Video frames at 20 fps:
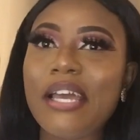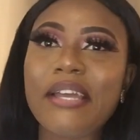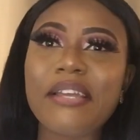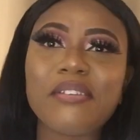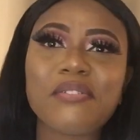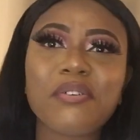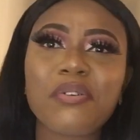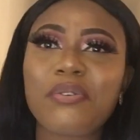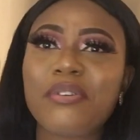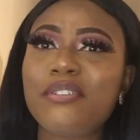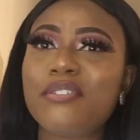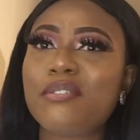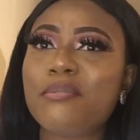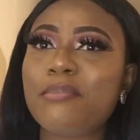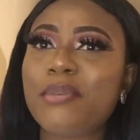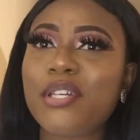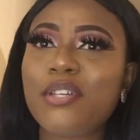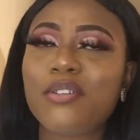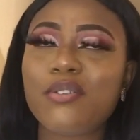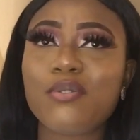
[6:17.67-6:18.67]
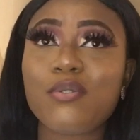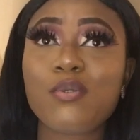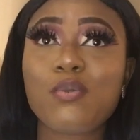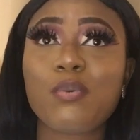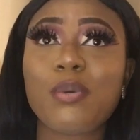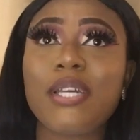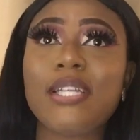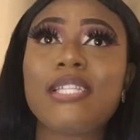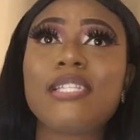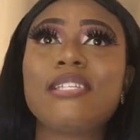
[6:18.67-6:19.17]
It's not going to make you
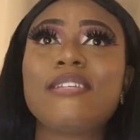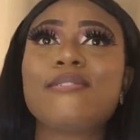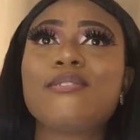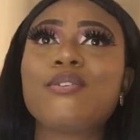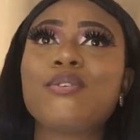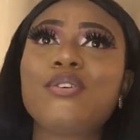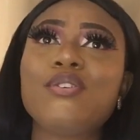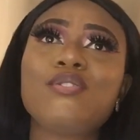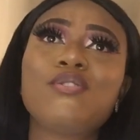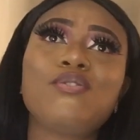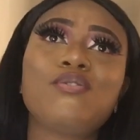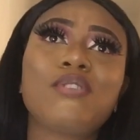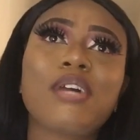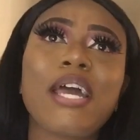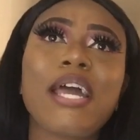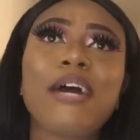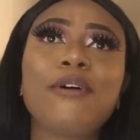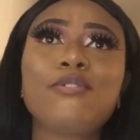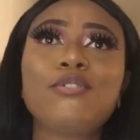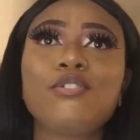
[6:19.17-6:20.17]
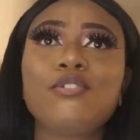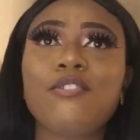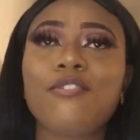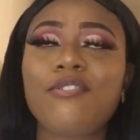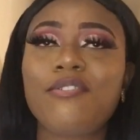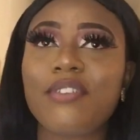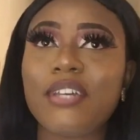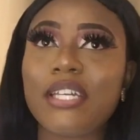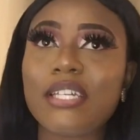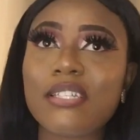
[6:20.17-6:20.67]
sweat. It's not going to dry out your
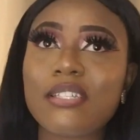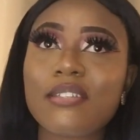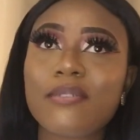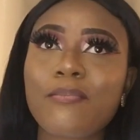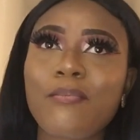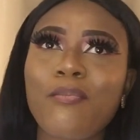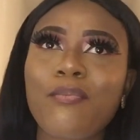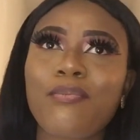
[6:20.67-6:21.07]
face.